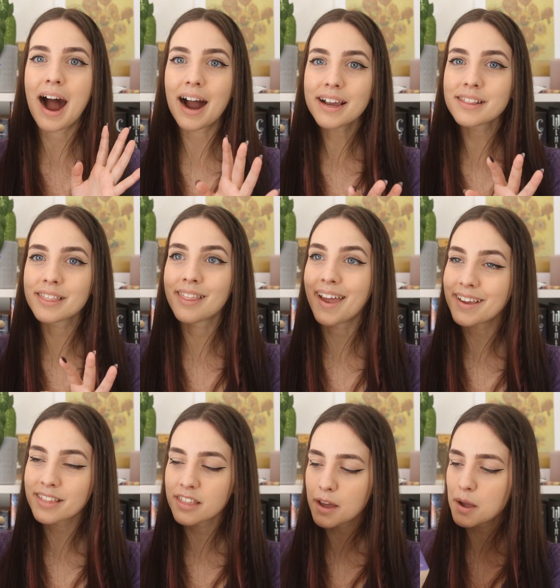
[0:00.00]
I
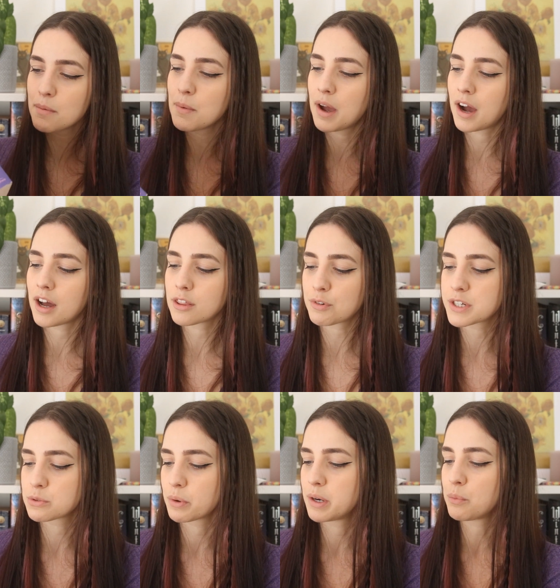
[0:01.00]
like them. The
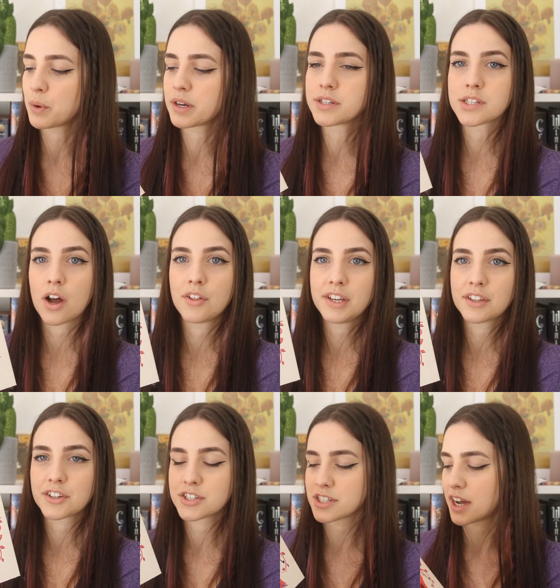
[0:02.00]
first one was On the
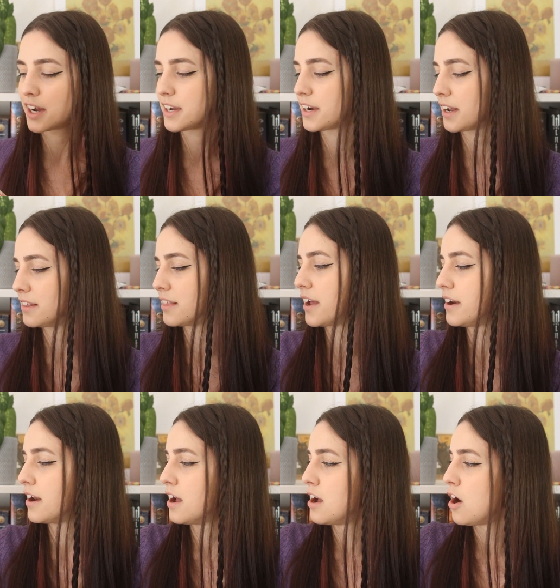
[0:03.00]
Other Side, and
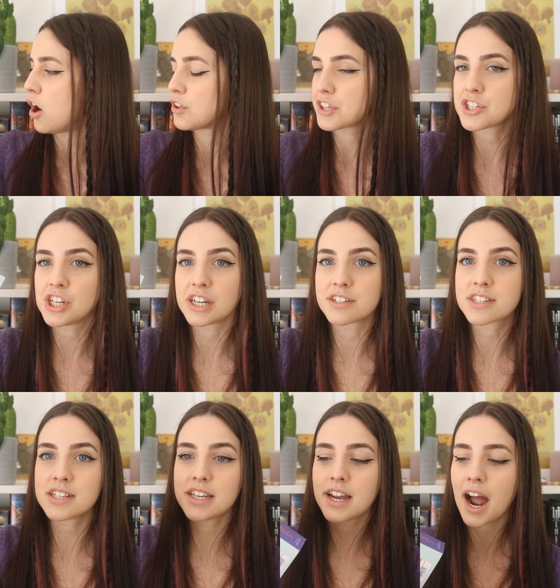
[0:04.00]
then All That She Can
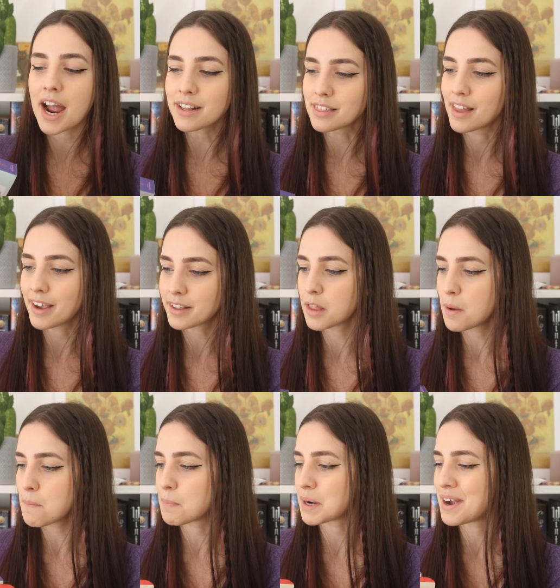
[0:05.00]
See. I like
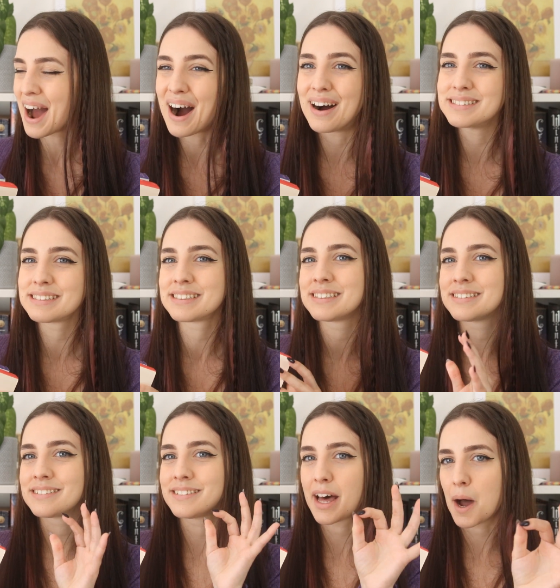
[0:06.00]
them, but not
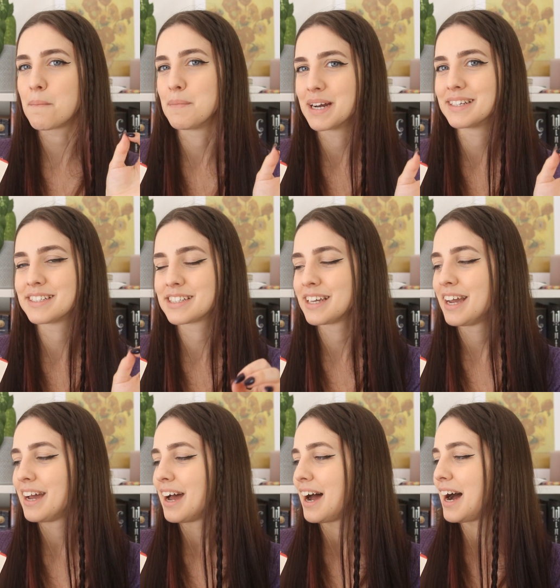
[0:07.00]
that much.
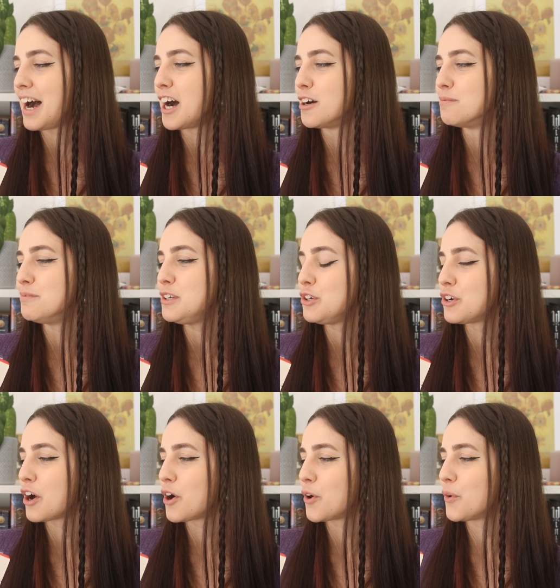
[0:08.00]
You
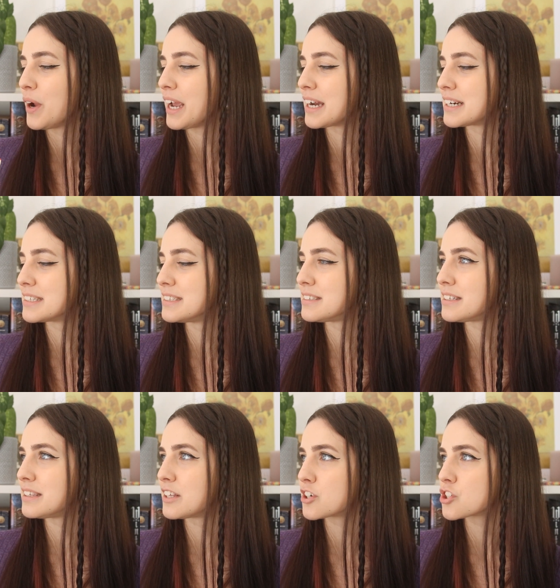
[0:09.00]
know, and
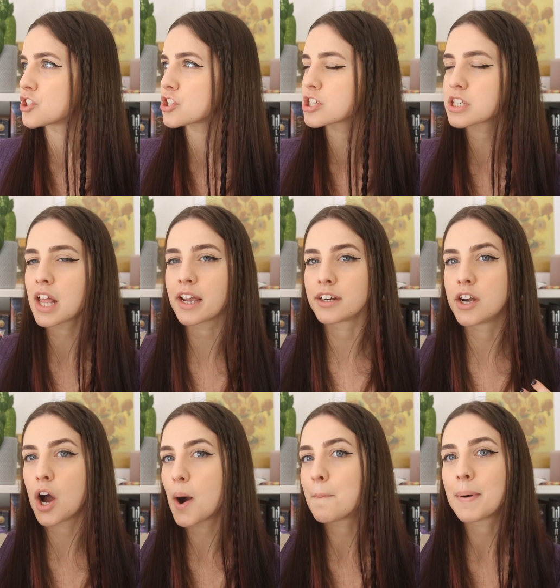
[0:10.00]
they're just like
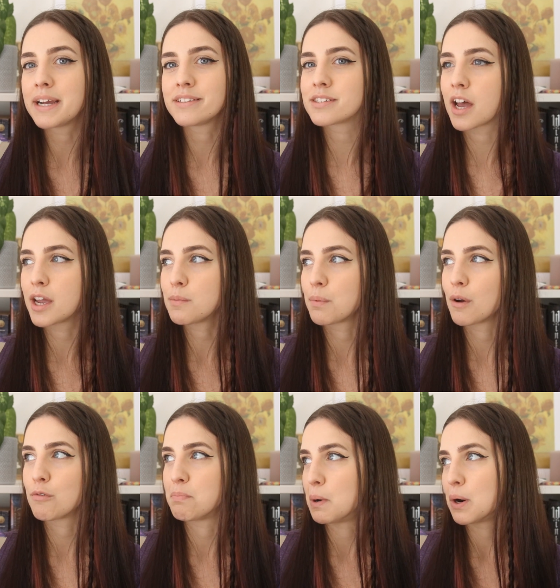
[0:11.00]
not my type
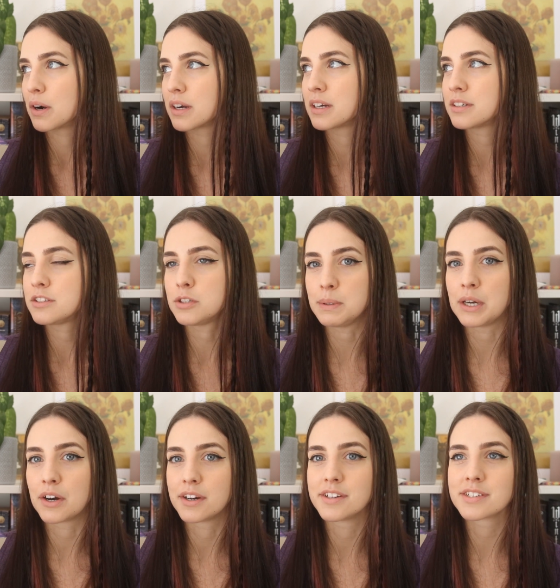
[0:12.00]
of book, to be
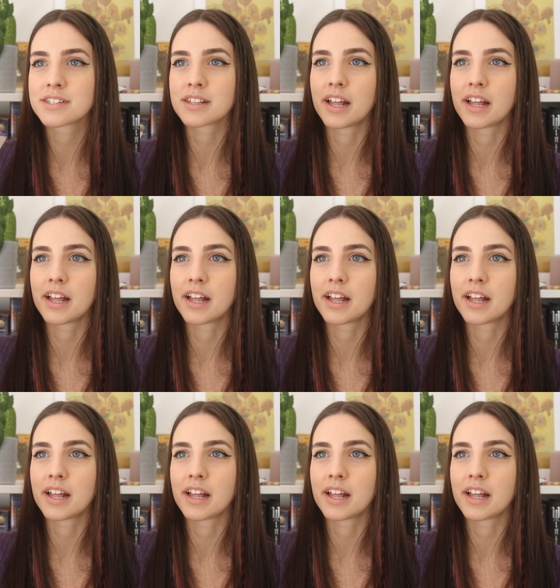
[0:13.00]
honest.